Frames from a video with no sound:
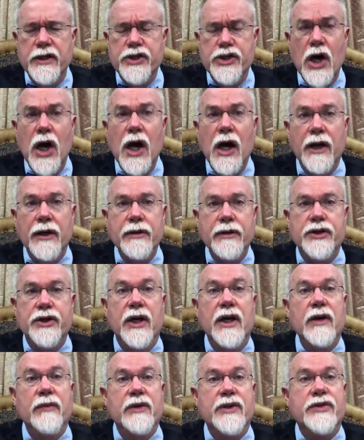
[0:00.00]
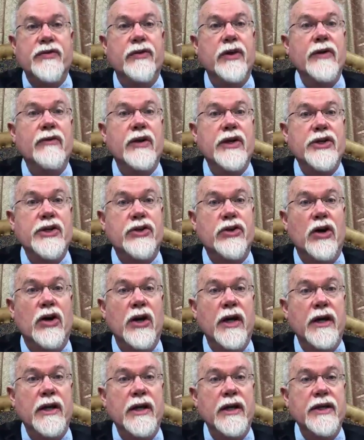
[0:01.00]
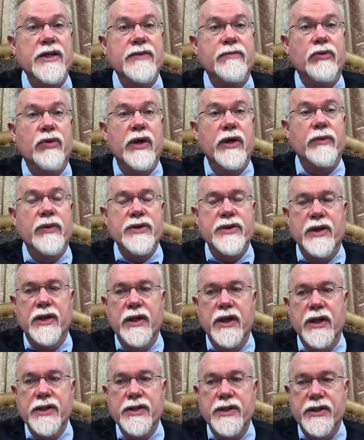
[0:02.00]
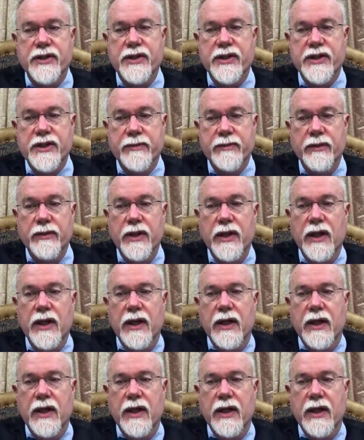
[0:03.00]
John. John was very, very strong, and his point was the Gnosticism